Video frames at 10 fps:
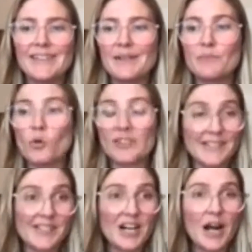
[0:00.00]
important
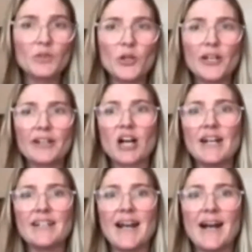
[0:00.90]
lesson that I'm learning
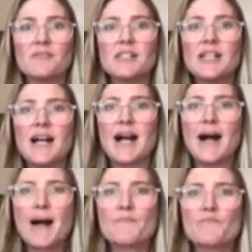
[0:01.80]
right now.
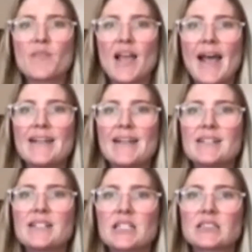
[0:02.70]
And
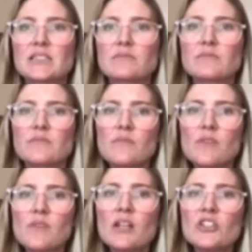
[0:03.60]

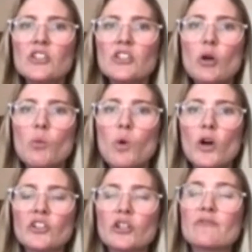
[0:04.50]
what you
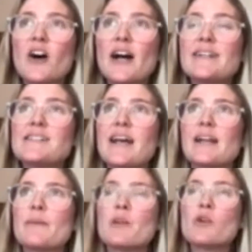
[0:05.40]
can find is that a
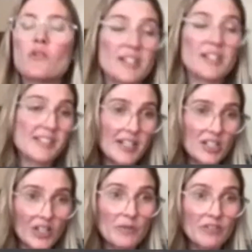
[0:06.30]
big organisation like
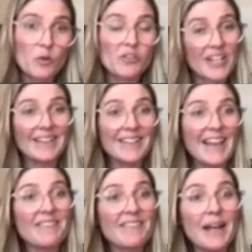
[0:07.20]
Human Rights Watch can
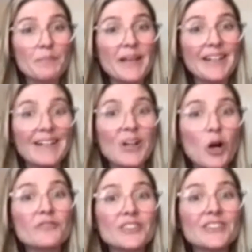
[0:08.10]
get that meeting
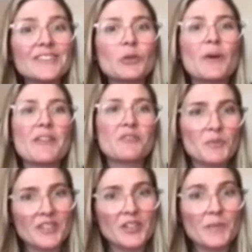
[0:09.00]
often, you know, whether it's
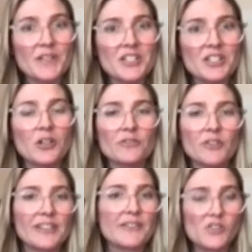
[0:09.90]
with the Commissioner of
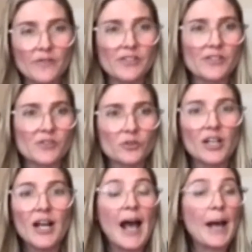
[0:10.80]
Corrective Services or
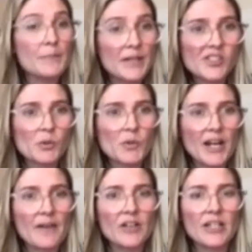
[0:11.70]
a minister or
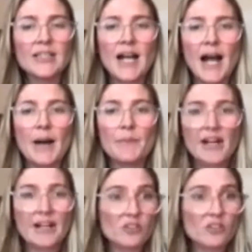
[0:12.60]
whatever. And I
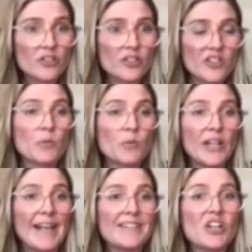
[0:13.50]
acknowledge that smaller
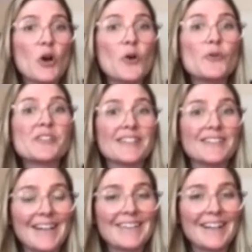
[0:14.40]
NGOs
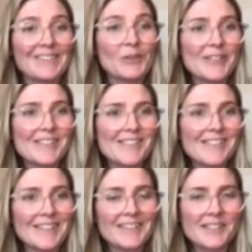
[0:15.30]
and lawyers
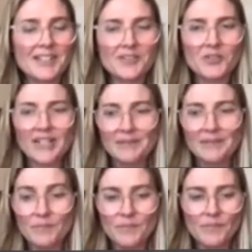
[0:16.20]
in this country
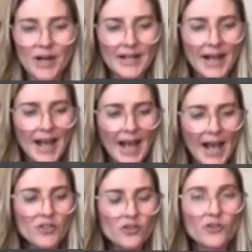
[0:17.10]
might
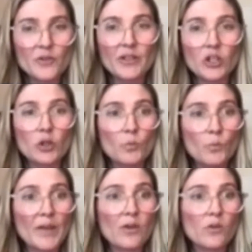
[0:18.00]
have issues, but, you know,
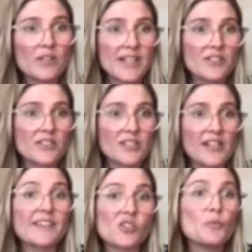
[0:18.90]
big organisations
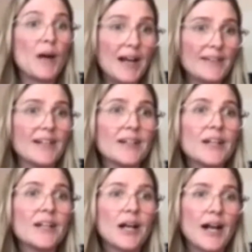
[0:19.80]
like ours do partner
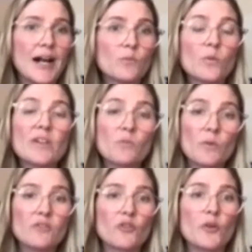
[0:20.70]

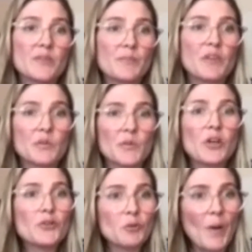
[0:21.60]
with groups, because we
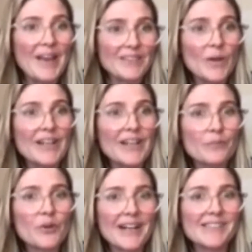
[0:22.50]
know the weight that we can
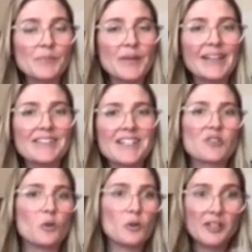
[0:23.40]
bring as a big
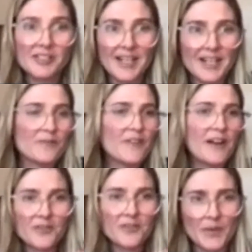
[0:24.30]
international organisation,
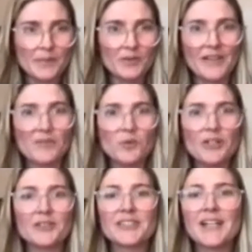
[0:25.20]
500 people around the
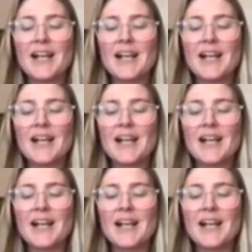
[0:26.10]
world.